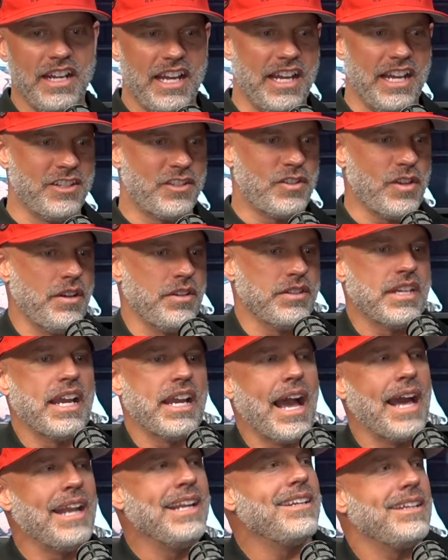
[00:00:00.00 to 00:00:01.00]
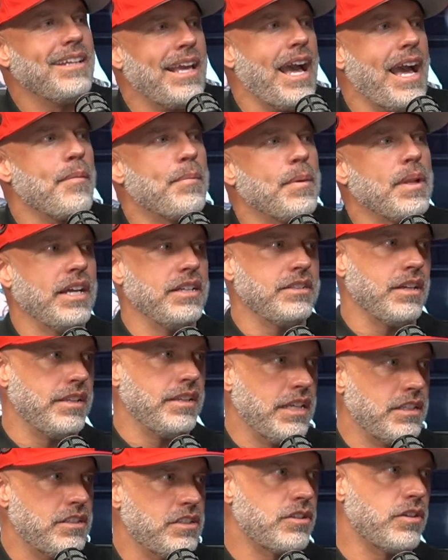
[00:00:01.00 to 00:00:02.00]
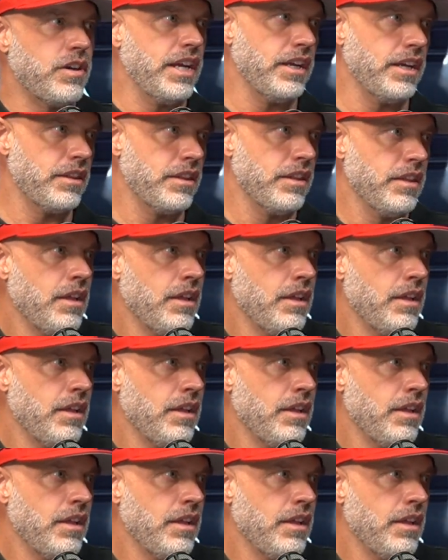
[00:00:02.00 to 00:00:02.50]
And so I was like, I need to capitalize on that strength.